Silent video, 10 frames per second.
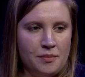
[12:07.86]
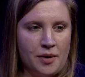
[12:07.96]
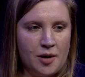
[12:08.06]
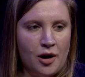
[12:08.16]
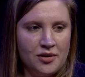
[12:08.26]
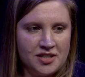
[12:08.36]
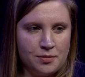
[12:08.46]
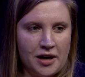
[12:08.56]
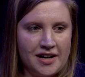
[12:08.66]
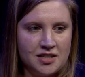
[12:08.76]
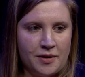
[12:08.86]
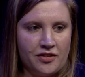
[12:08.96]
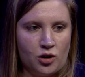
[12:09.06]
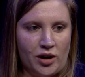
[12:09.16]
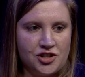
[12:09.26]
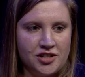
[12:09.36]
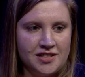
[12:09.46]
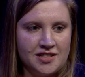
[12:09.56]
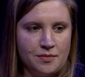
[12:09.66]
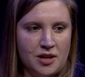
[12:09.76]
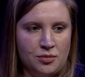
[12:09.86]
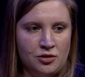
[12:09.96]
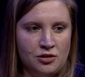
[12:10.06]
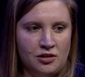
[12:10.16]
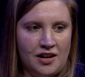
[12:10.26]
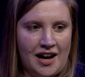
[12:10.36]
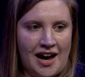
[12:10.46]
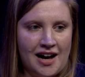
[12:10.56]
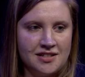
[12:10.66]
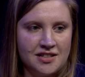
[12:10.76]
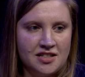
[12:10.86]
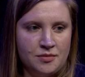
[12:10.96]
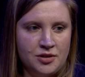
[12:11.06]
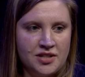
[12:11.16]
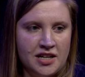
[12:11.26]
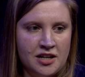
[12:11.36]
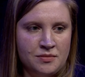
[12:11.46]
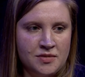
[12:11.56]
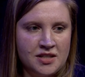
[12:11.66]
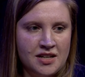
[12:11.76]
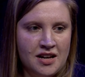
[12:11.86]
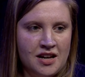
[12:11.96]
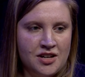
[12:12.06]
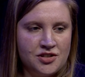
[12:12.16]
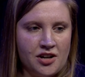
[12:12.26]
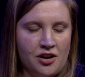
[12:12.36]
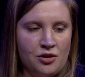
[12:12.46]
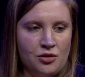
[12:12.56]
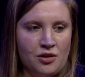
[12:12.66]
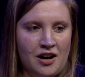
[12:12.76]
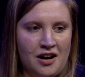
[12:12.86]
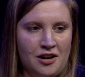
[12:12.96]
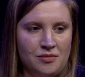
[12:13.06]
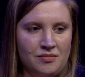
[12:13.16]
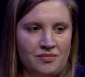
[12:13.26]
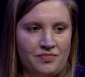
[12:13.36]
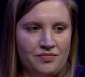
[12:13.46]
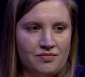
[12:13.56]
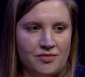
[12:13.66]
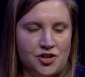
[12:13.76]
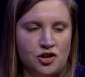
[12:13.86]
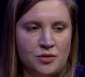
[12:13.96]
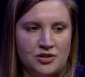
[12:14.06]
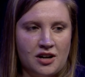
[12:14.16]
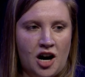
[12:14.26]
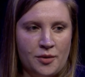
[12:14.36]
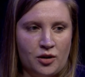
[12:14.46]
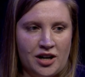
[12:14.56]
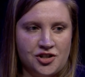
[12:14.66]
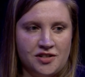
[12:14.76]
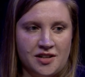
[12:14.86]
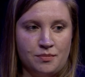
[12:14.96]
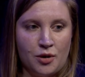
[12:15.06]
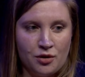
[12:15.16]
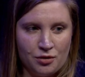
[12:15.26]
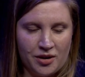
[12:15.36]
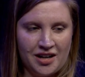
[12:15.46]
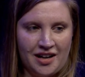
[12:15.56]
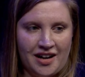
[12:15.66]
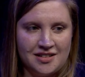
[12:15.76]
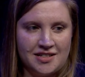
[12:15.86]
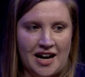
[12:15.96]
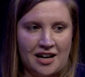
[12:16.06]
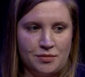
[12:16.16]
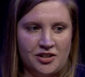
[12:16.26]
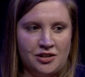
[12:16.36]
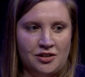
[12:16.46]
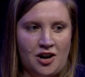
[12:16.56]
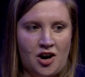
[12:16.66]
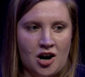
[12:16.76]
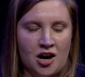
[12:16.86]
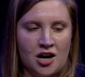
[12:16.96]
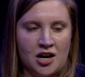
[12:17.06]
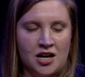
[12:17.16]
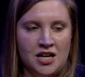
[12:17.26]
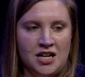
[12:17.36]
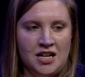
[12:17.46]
But I'm always surprised by the questions that people ask in the museums. So the two most common questions at both Whitney and Stagville are,